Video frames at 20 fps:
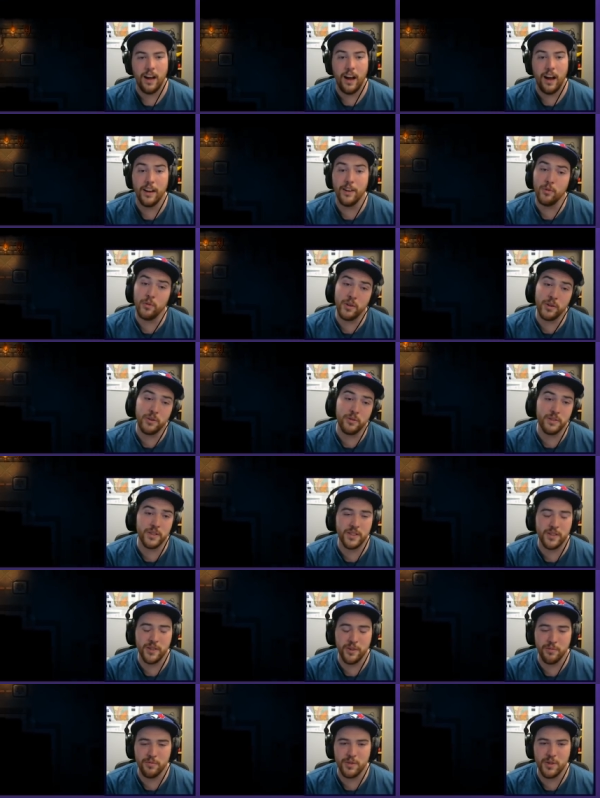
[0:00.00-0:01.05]
I don't want to
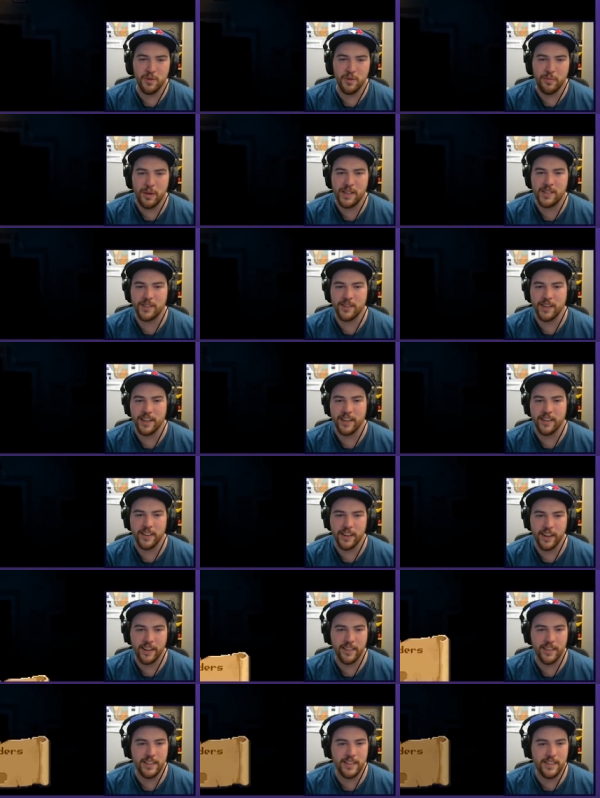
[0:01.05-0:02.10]
assume too much or
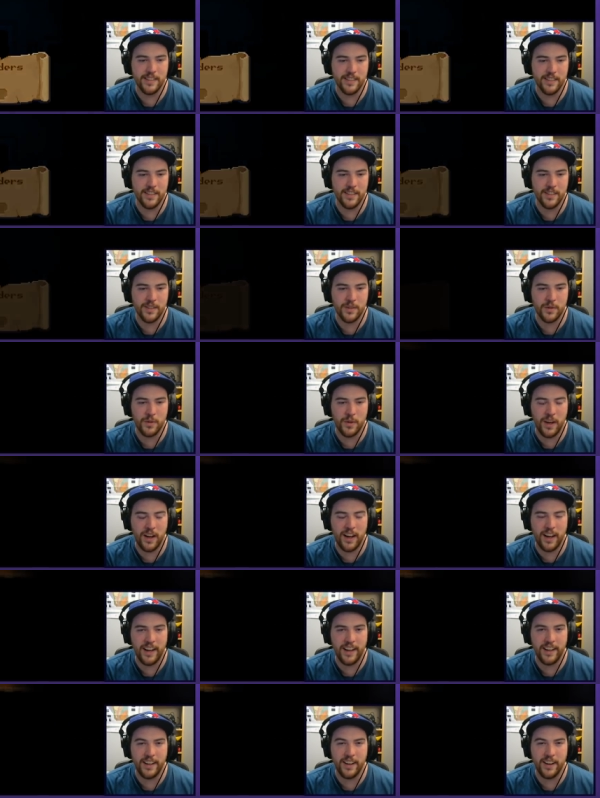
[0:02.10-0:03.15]
anything. Let's let's
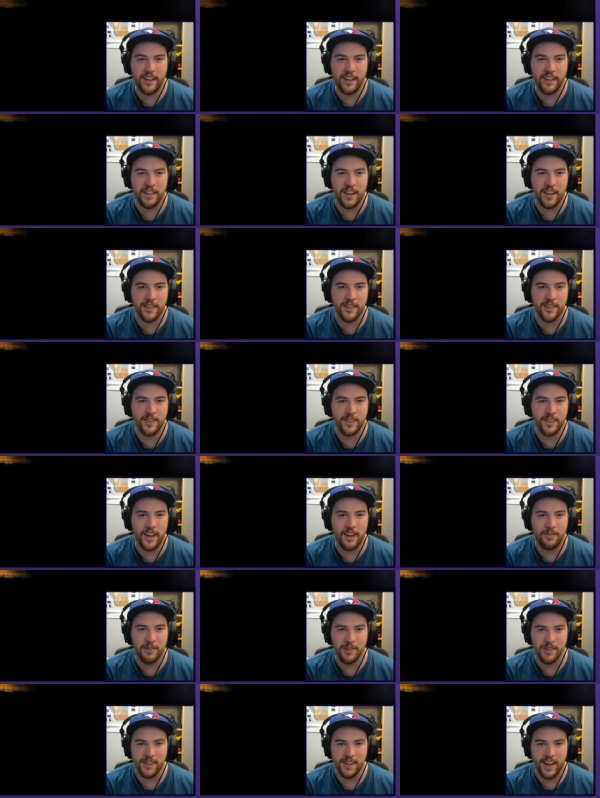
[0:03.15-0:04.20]
try another
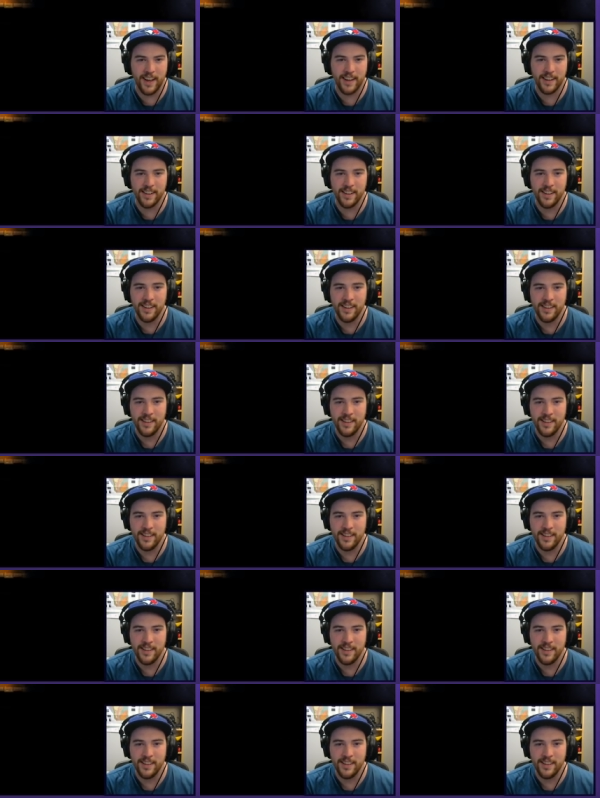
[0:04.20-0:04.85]
level then.